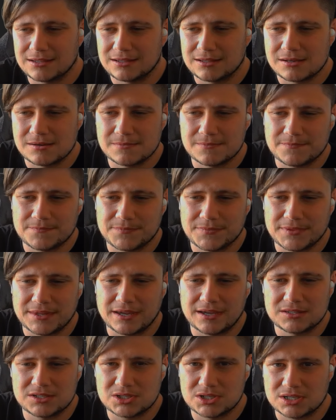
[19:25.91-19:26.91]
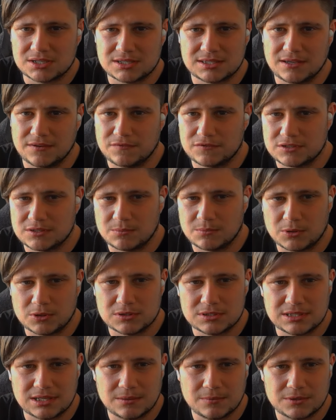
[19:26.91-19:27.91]
it. It's just there for some
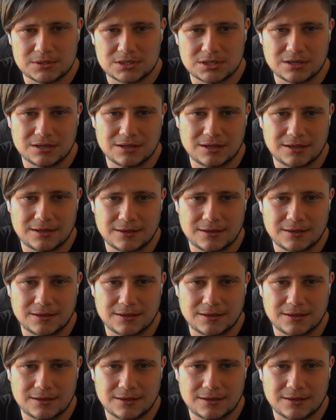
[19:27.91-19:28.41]
burst damage.